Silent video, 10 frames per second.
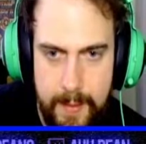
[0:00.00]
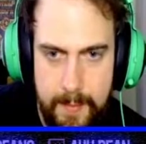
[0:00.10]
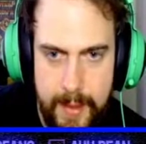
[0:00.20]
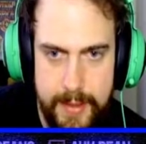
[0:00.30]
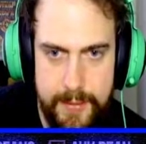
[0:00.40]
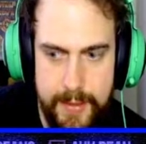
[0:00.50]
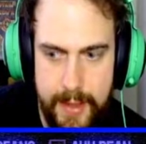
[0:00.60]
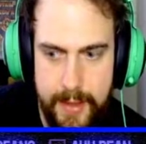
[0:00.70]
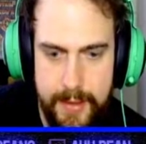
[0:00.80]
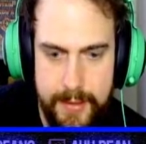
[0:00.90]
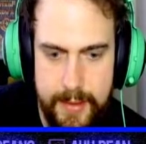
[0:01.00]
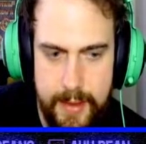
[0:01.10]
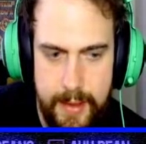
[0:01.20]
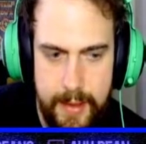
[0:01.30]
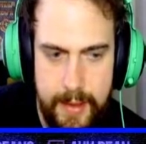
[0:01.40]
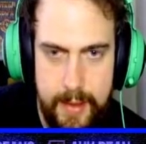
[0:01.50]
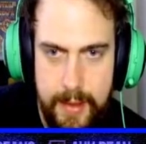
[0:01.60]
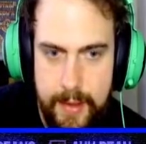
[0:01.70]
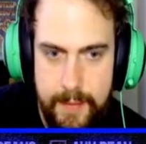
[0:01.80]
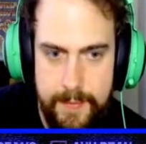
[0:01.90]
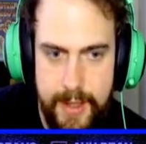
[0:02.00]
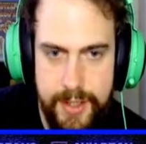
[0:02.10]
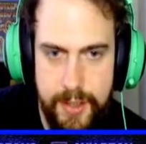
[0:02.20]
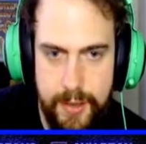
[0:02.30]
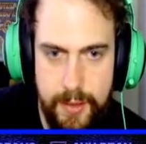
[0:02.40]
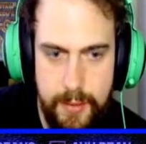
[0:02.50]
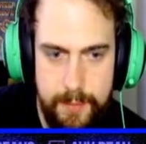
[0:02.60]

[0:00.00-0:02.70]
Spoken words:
Pass to attackers. Flash in the goal.